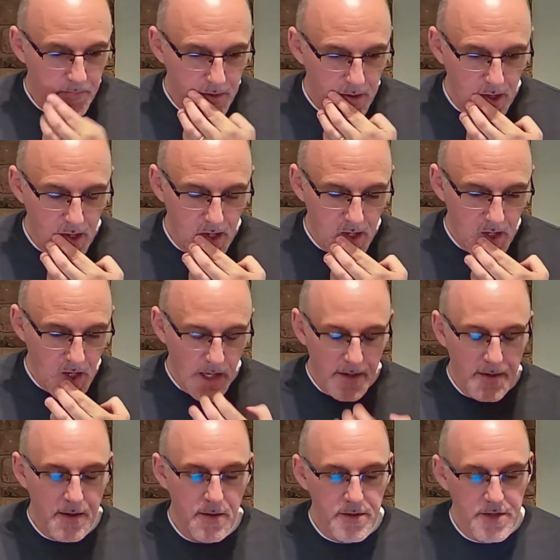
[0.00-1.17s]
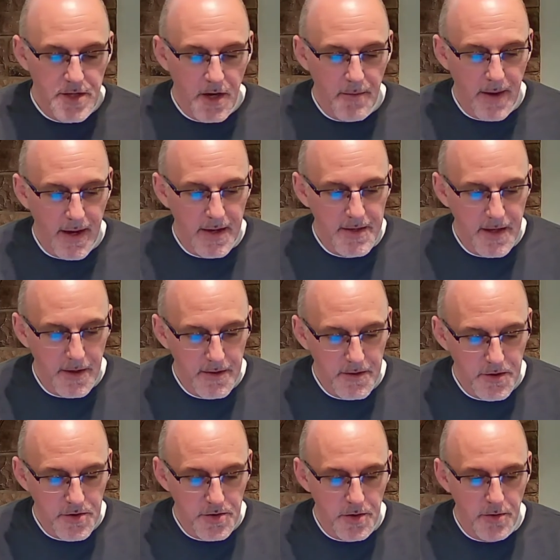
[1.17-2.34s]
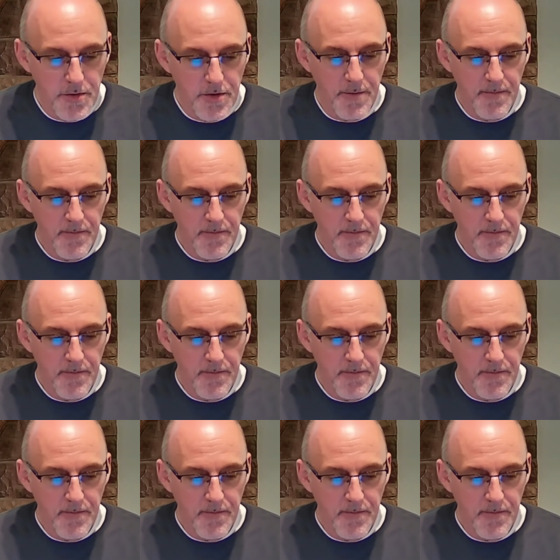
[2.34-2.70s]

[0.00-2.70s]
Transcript: And here is Jeremiah telling the truth.